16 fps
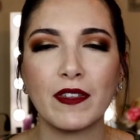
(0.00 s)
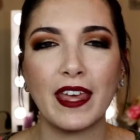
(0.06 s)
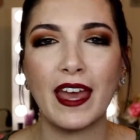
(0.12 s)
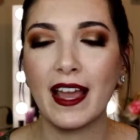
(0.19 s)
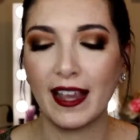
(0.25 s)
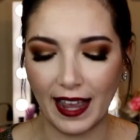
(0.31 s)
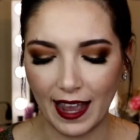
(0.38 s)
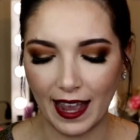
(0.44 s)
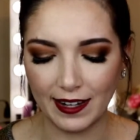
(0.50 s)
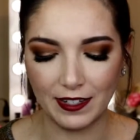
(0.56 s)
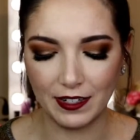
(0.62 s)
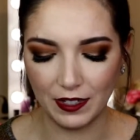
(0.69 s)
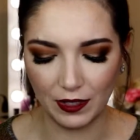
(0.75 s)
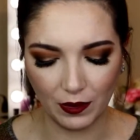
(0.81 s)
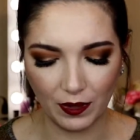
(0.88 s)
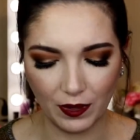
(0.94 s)
the heck I had to
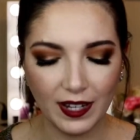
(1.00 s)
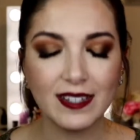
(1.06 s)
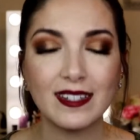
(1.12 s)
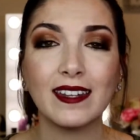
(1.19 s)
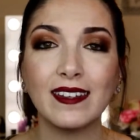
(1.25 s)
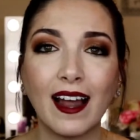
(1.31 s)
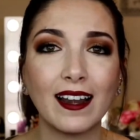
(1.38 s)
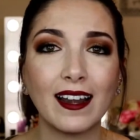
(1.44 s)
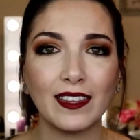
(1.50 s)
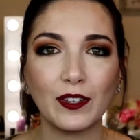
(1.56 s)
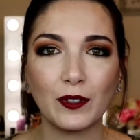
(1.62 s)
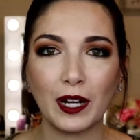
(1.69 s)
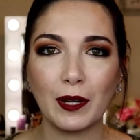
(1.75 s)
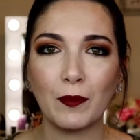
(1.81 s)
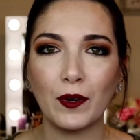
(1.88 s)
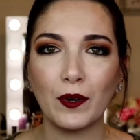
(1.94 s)
do to not eat the
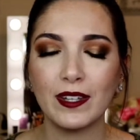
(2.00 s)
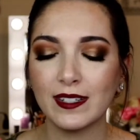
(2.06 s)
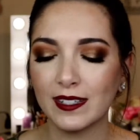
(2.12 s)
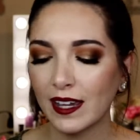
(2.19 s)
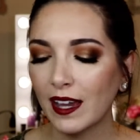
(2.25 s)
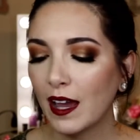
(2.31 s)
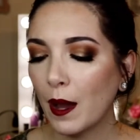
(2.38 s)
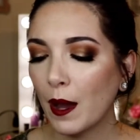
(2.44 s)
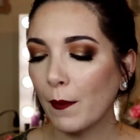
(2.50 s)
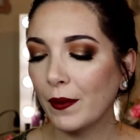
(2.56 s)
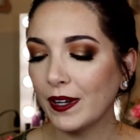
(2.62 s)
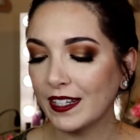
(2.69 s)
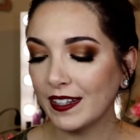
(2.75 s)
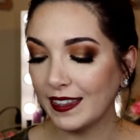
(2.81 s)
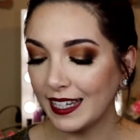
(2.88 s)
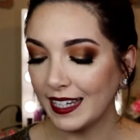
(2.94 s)
grape ones. But
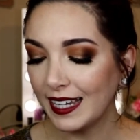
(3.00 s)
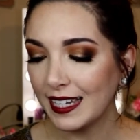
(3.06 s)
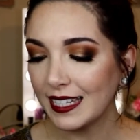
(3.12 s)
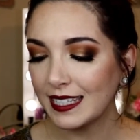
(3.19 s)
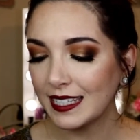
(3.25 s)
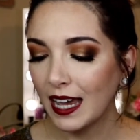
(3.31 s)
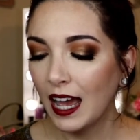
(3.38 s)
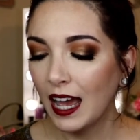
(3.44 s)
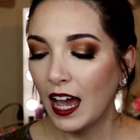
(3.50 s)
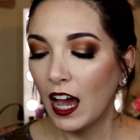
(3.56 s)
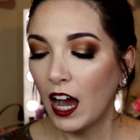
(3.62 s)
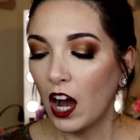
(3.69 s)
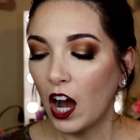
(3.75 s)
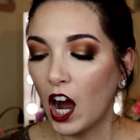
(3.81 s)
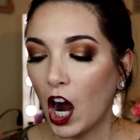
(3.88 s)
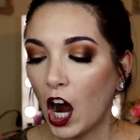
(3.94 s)
these
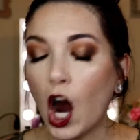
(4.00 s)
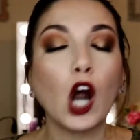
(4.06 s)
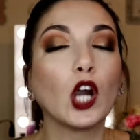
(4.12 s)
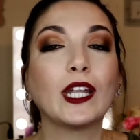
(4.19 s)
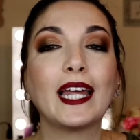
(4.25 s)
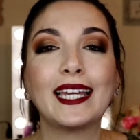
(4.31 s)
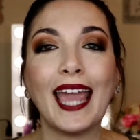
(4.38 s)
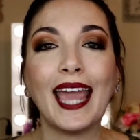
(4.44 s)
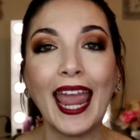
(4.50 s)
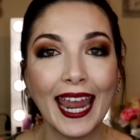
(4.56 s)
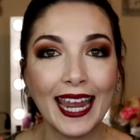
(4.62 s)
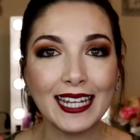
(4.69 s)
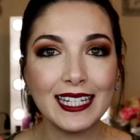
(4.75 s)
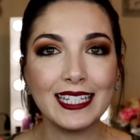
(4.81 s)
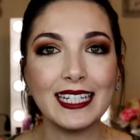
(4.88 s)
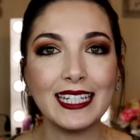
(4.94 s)
are like
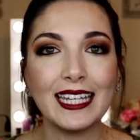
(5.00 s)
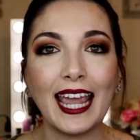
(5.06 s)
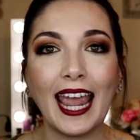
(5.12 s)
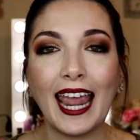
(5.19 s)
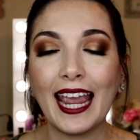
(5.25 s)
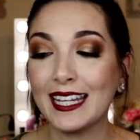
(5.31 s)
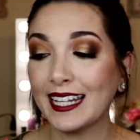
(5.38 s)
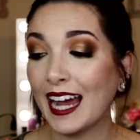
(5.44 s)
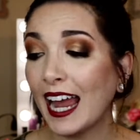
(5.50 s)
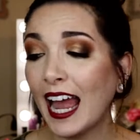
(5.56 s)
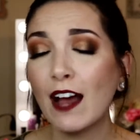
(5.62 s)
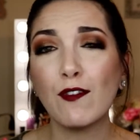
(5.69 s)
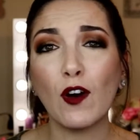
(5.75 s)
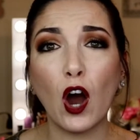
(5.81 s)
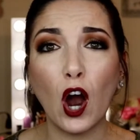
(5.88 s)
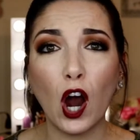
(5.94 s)
candy, and I
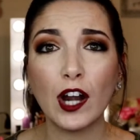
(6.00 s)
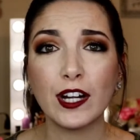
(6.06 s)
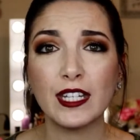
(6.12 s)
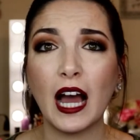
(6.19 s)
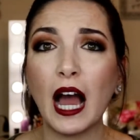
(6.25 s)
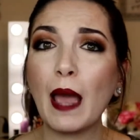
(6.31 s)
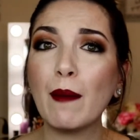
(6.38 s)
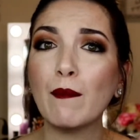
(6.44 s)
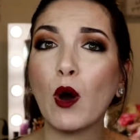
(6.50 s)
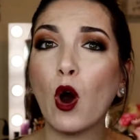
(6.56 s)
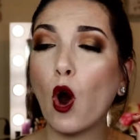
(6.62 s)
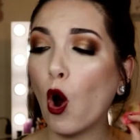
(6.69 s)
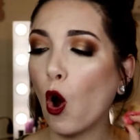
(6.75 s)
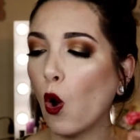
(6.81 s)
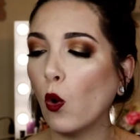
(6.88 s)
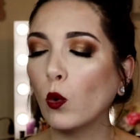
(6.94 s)
have a hard time
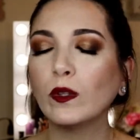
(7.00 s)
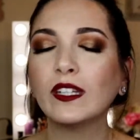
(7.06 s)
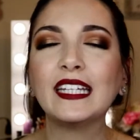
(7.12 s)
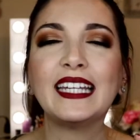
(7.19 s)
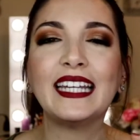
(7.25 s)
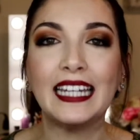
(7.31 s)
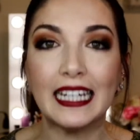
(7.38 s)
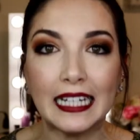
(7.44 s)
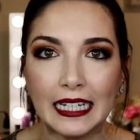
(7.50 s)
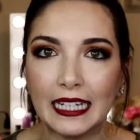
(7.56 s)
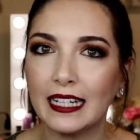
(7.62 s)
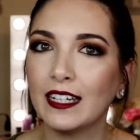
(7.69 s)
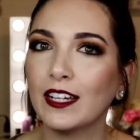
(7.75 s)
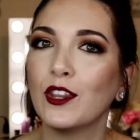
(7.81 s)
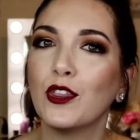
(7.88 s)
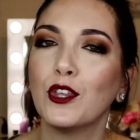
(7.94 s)
only
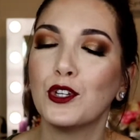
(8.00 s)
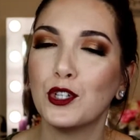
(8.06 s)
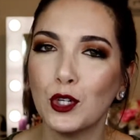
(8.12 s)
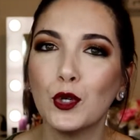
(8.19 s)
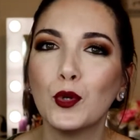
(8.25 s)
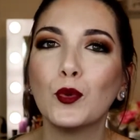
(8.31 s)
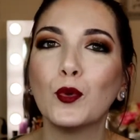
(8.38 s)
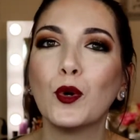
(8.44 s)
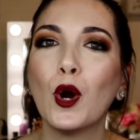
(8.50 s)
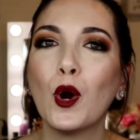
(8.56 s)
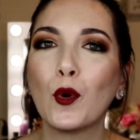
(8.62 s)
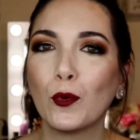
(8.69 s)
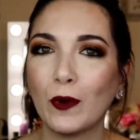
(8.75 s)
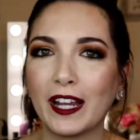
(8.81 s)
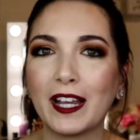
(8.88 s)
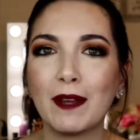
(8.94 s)
eating the 2
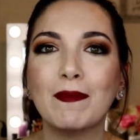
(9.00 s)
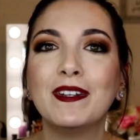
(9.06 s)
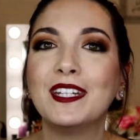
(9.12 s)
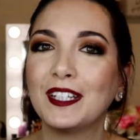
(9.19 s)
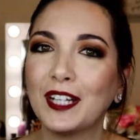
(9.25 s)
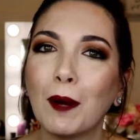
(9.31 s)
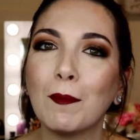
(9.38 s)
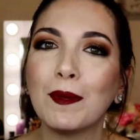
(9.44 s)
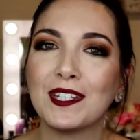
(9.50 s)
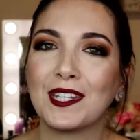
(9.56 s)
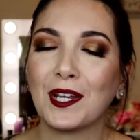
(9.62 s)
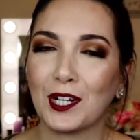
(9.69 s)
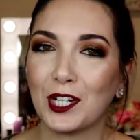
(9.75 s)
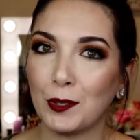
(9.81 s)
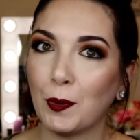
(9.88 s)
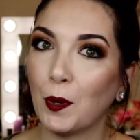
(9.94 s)
recommended gummies that
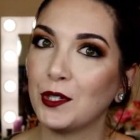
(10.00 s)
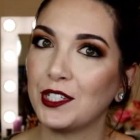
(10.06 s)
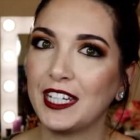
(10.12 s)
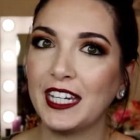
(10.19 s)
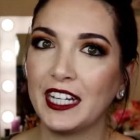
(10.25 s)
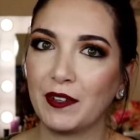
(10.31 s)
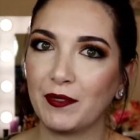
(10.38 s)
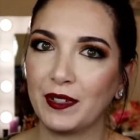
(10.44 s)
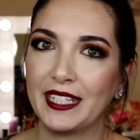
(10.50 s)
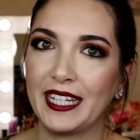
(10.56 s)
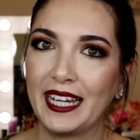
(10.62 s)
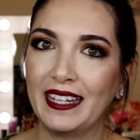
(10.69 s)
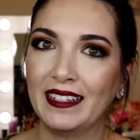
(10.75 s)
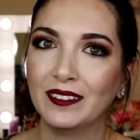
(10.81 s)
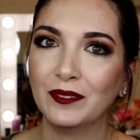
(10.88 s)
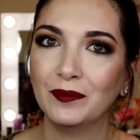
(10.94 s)
you're supposed to eat every
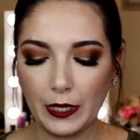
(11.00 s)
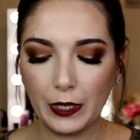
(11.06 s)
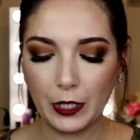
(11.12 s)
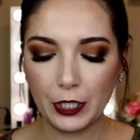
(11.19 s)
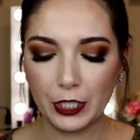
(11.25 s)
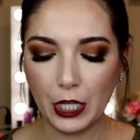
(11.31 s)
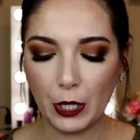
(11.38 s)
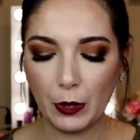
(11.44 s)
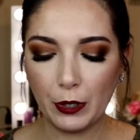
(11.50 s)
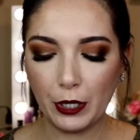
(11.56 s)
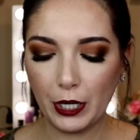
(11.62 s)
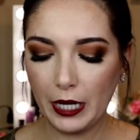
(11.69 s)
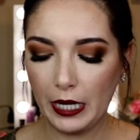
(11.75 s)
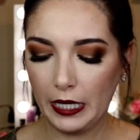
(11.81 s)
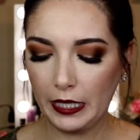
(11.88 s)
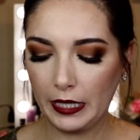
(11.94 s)
day. They're so
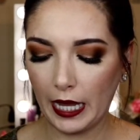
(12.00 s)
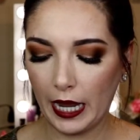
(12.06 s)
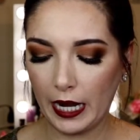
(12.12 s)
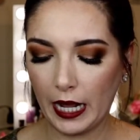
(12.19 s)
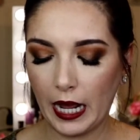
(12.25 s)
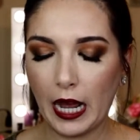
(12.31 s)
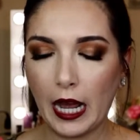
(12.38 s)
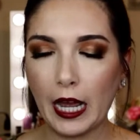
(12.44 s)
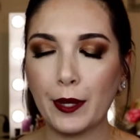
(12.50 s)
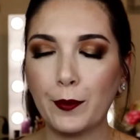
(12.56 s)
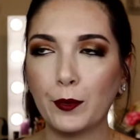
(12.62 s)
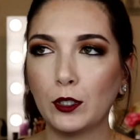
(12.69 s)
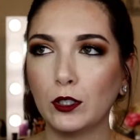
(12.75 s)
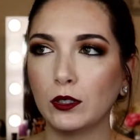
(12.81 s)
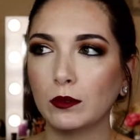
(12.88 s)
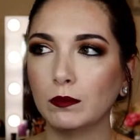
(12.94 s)
good that I
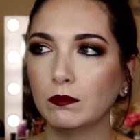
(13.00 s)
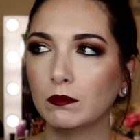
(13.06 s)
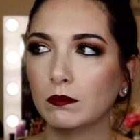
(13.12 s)
will